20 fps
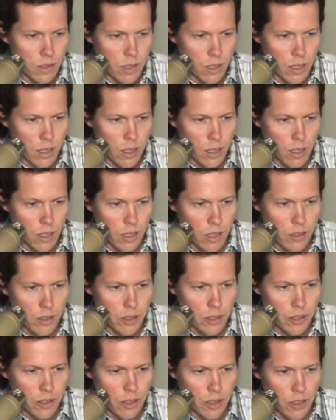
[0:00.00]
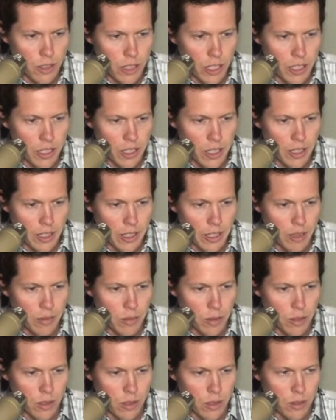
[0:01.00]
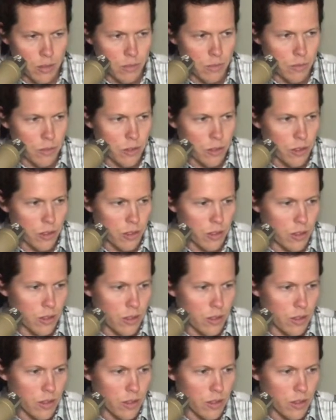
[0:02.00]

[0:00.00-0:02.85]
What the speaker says: Star J.J. Abrams.